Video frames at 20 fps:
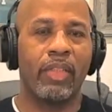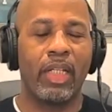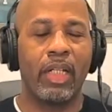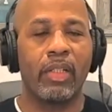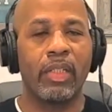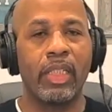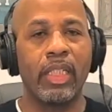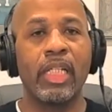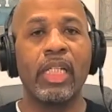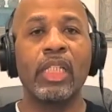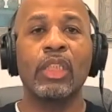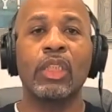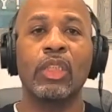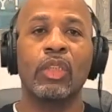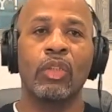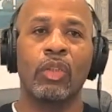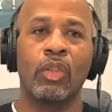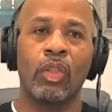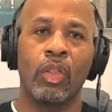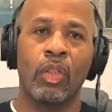there
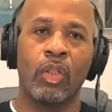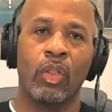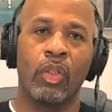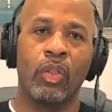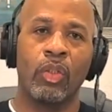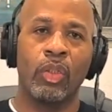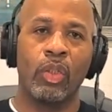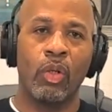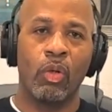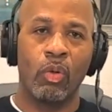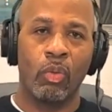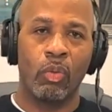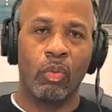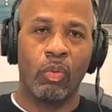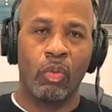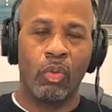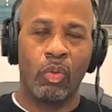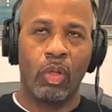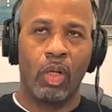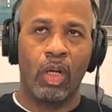is no